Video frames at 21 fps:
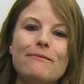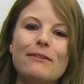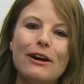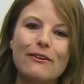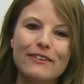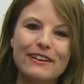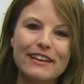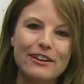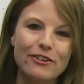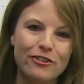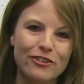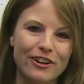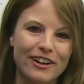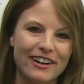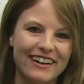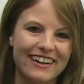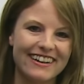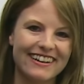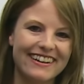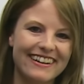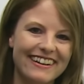I'm not really
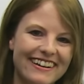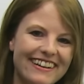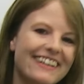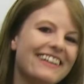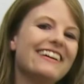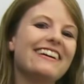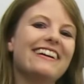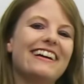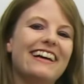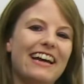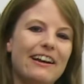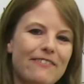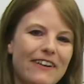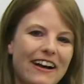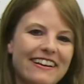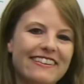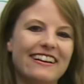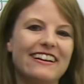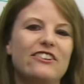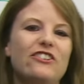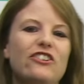sure. If
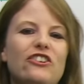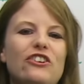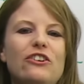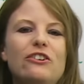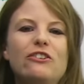I said to